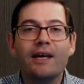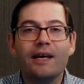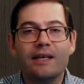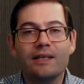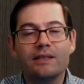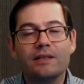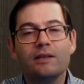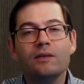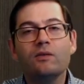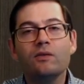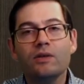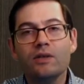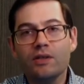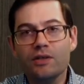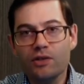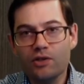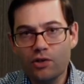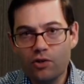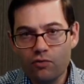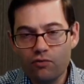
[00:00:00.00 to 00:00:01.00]
As long
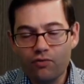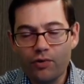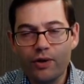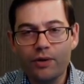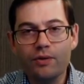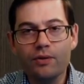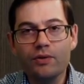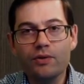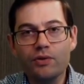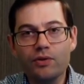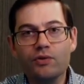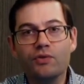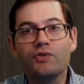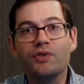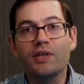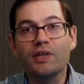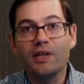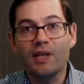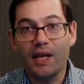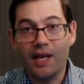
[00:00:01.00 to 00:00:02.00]
as you wrote
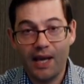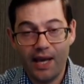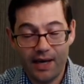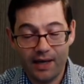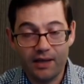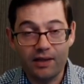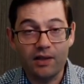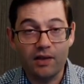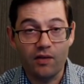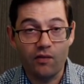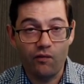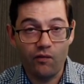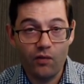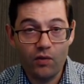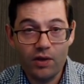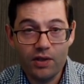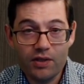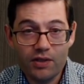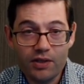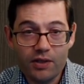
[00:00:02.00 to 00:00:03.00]
using the active
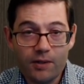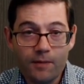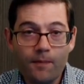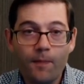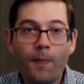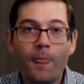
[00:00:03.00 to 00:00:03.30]
voice